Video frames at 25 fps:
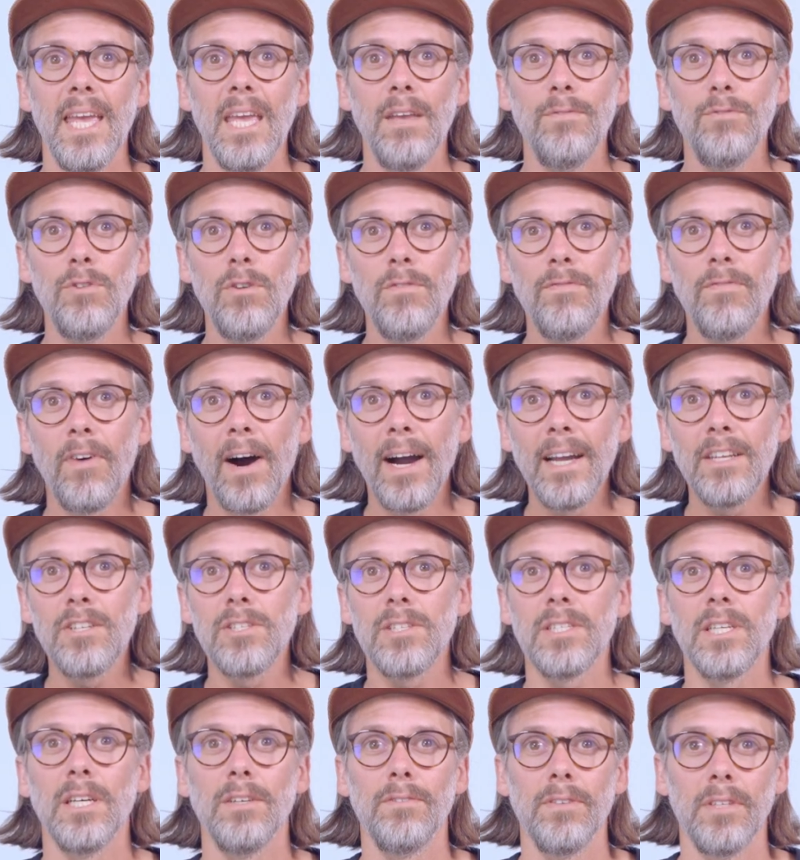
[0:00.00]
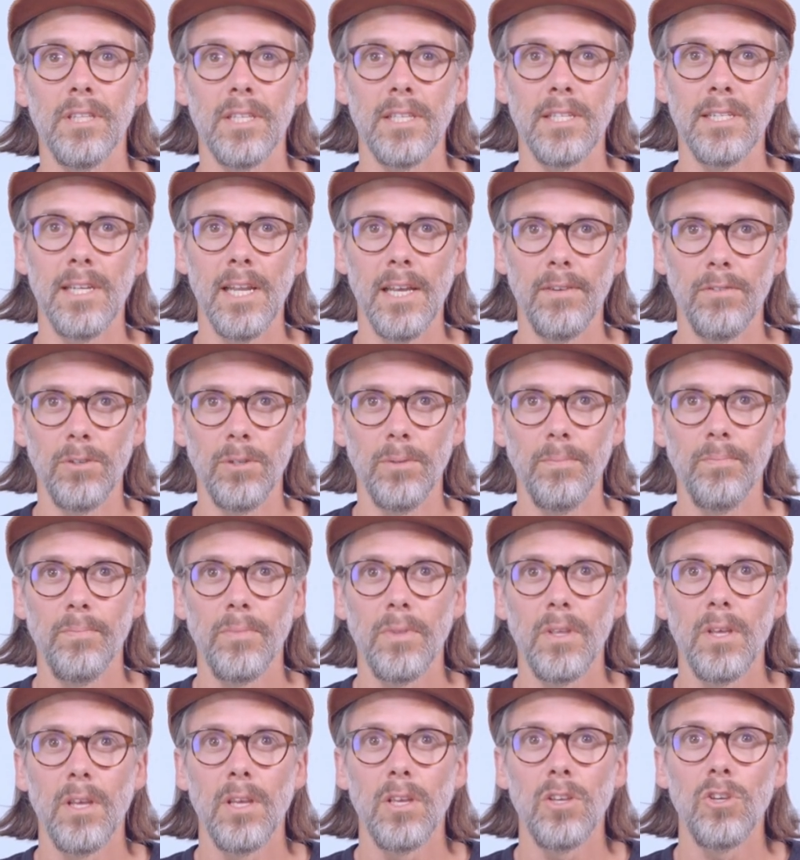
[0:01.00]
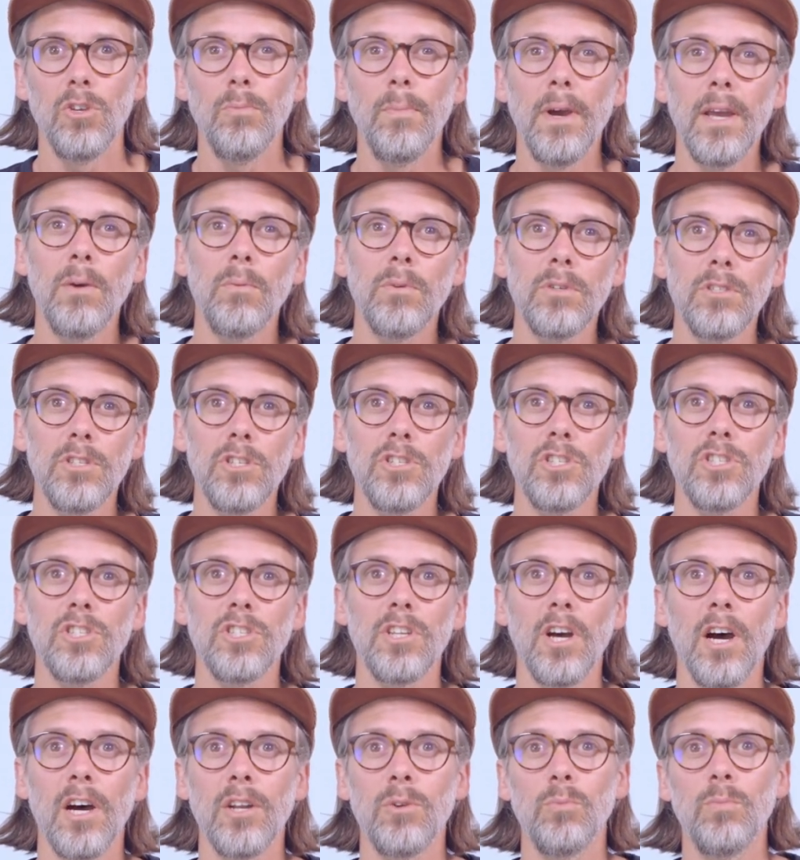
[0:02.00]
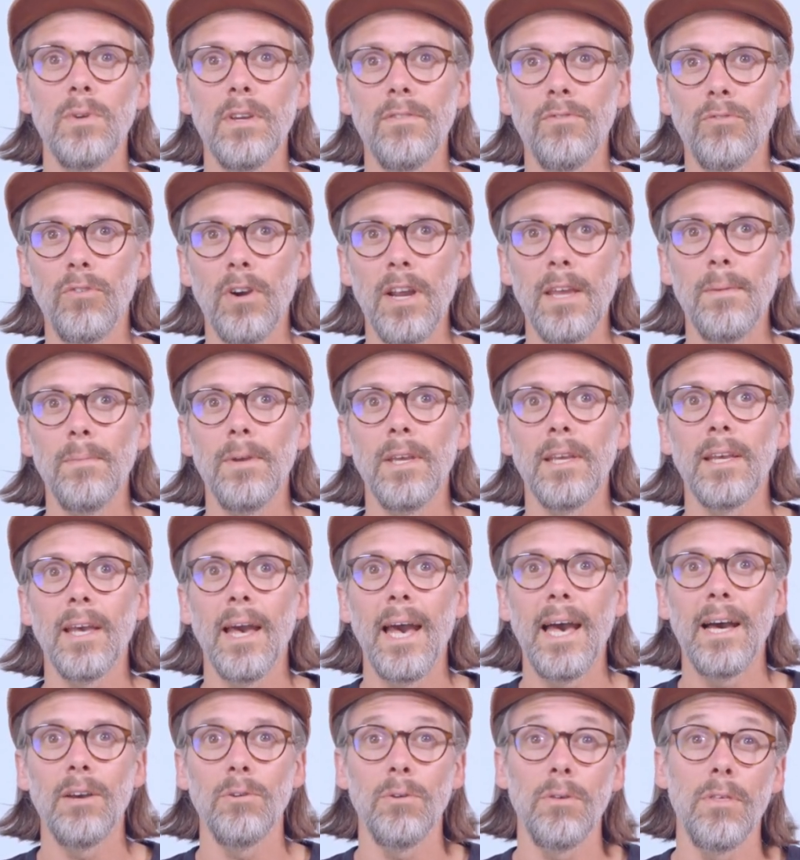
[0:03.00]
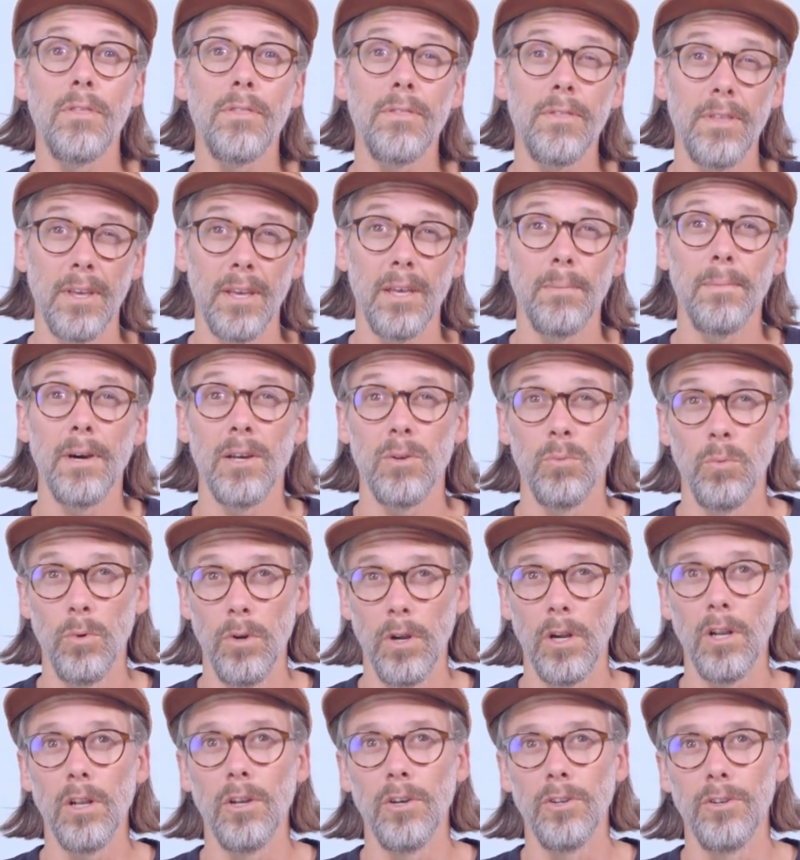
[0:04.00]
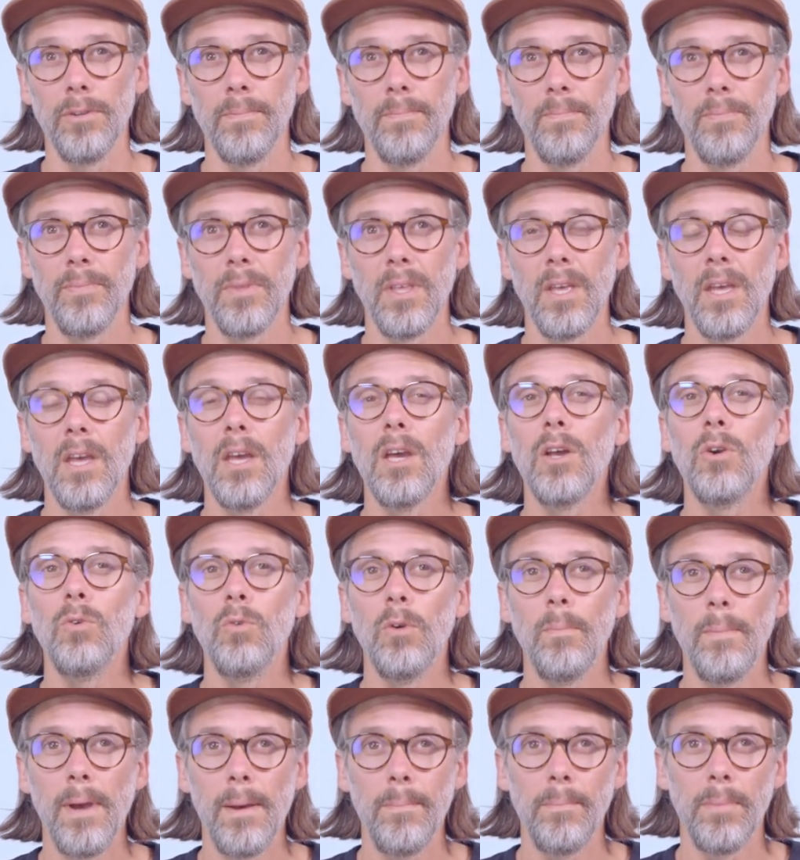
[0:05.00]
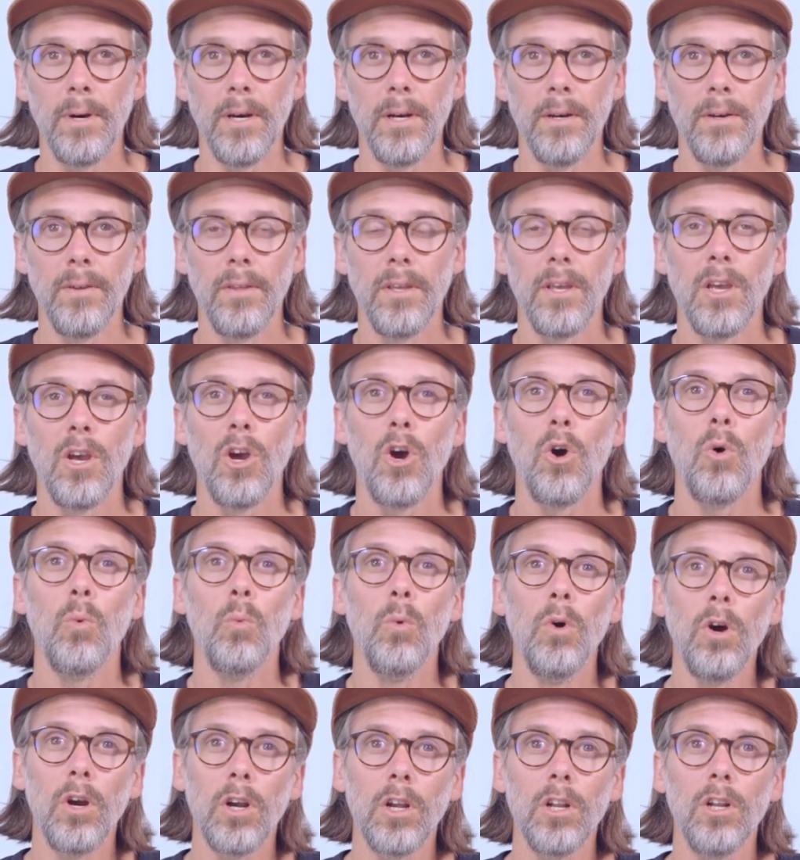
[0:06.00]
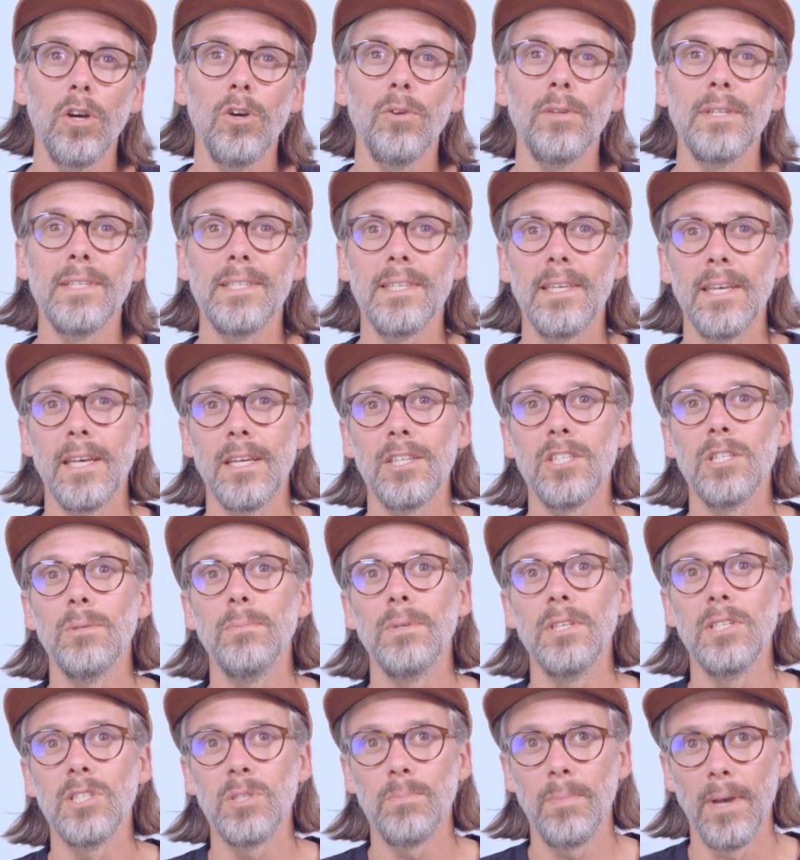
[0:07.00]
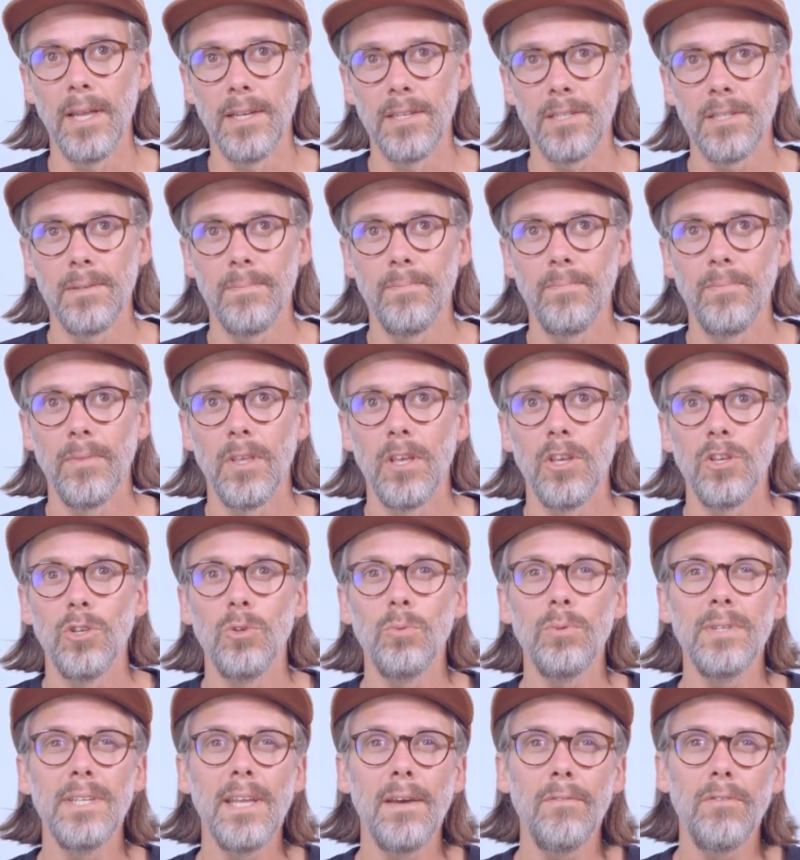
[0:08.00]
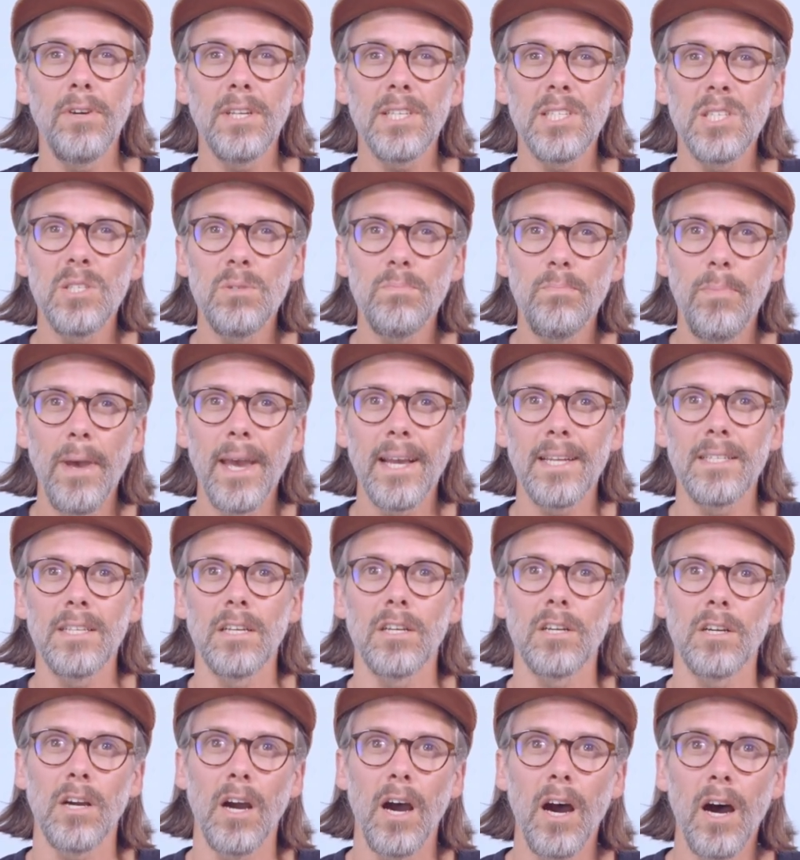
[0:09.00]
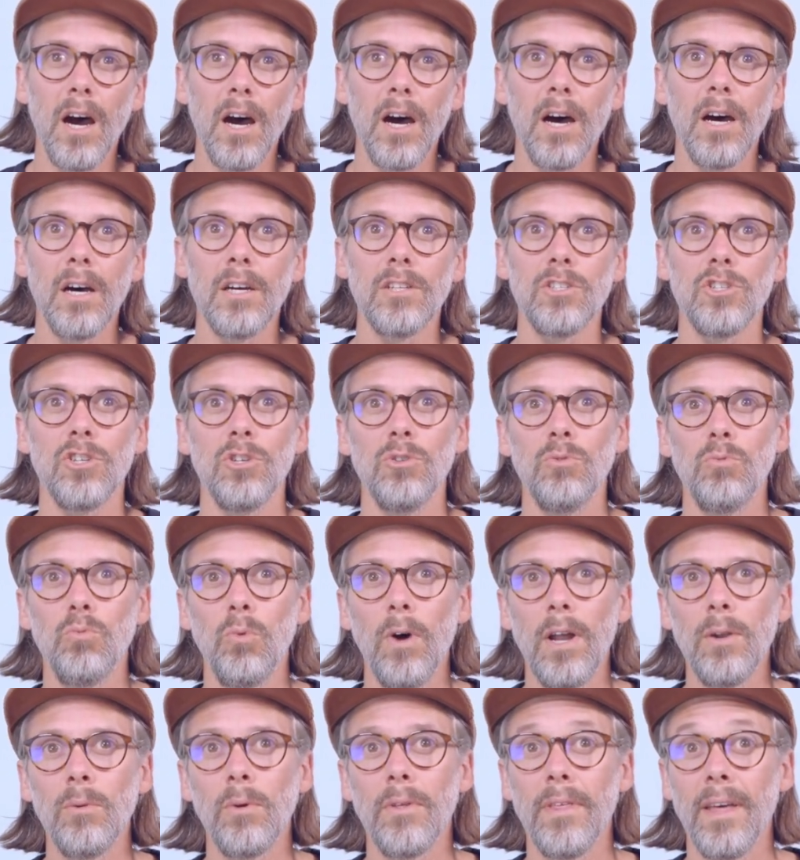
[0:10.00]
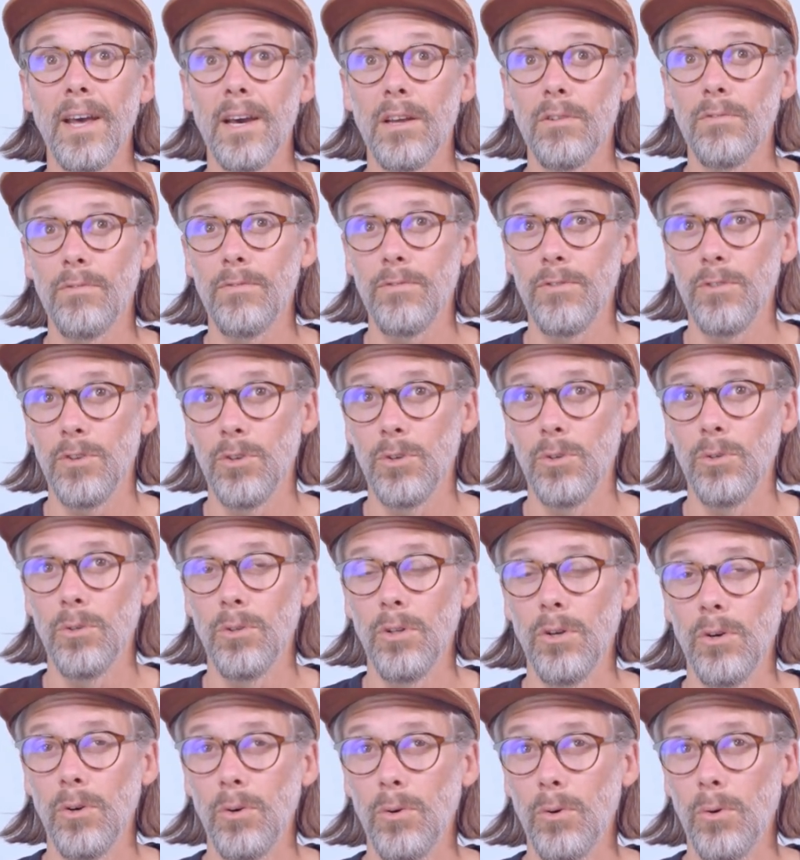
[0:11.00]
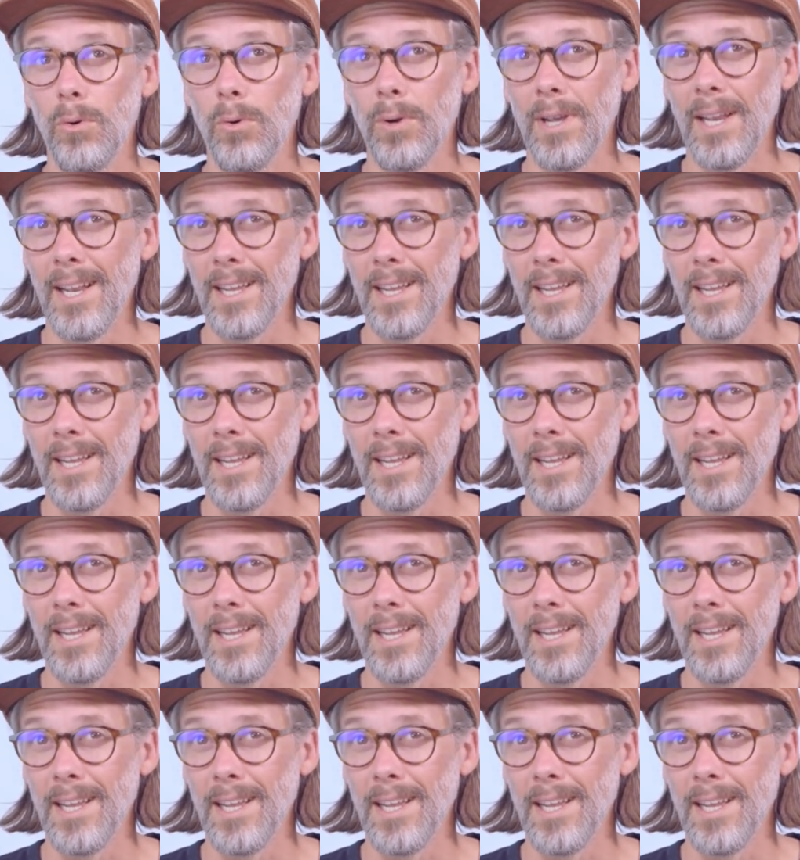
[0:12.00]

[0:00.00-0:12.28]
If you find yourself at this level, you may want to start reframing how you think about workload. Remember, Workload is here to be spent. You would never expect a car to run without fuel or